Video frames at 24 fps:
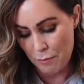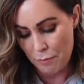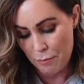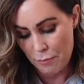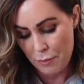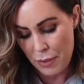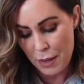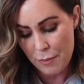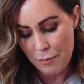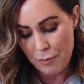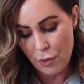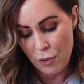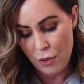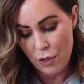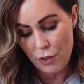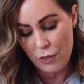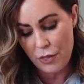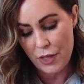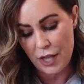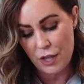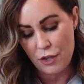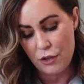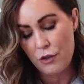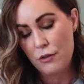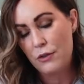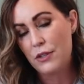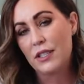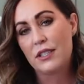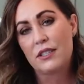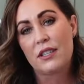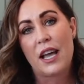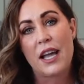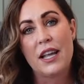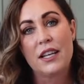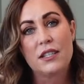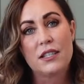people that you
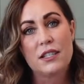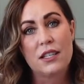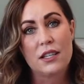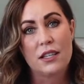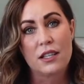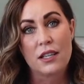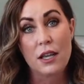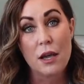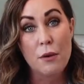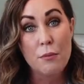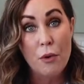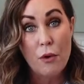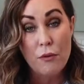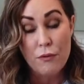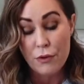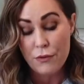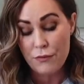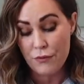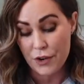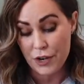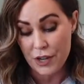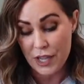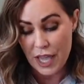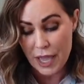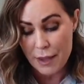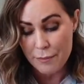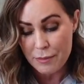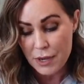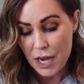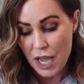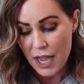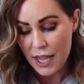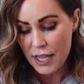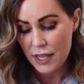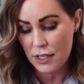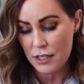decide to come over for game
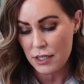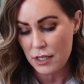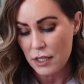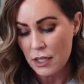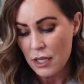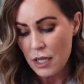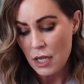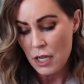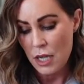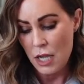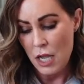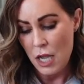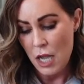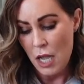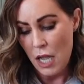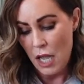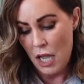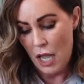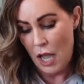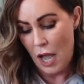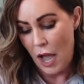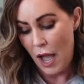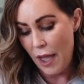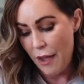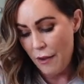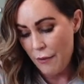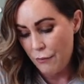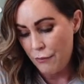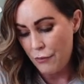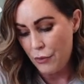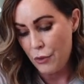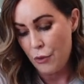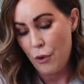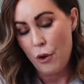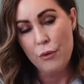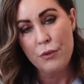night.
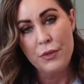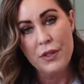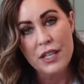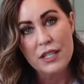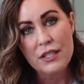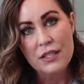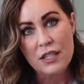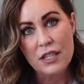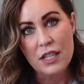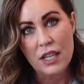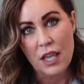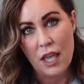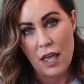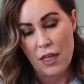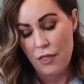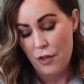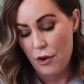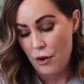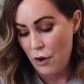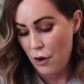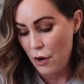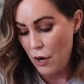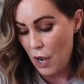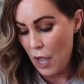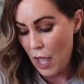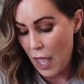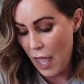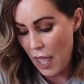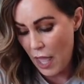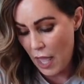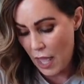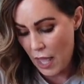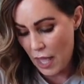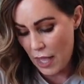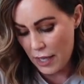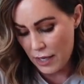I've thrown this together
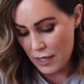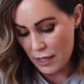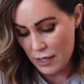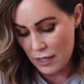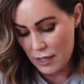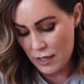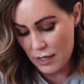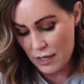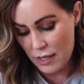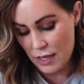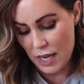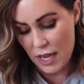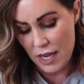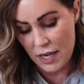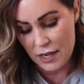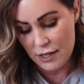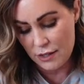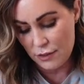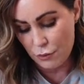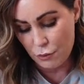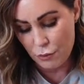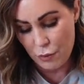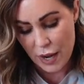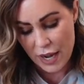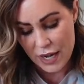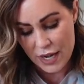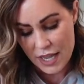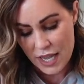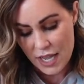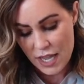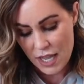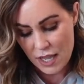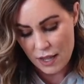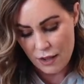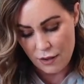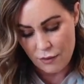and it is
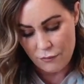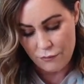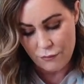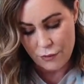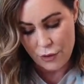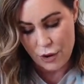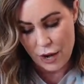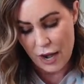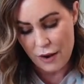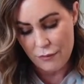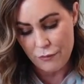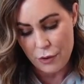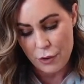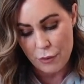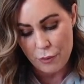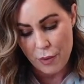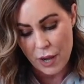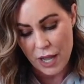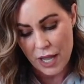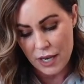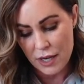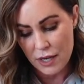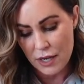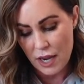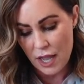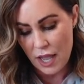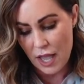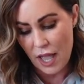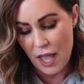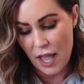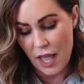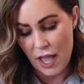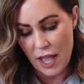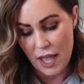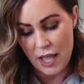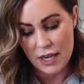ready for everyone,
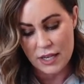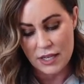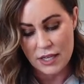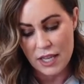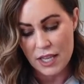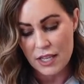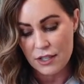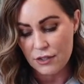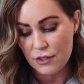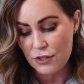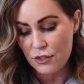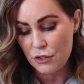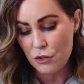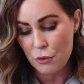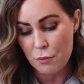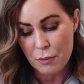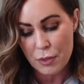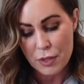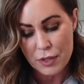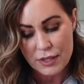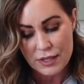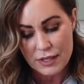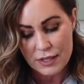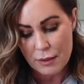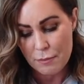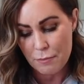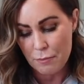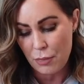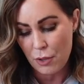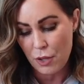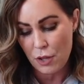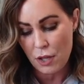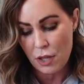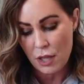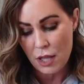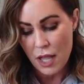and it's super
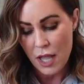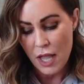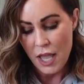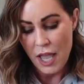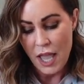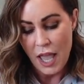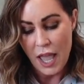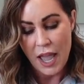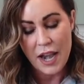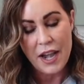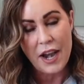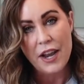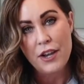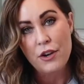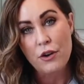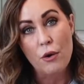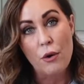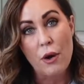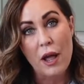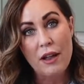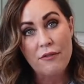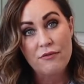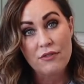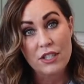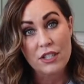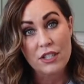simple, and I don't have to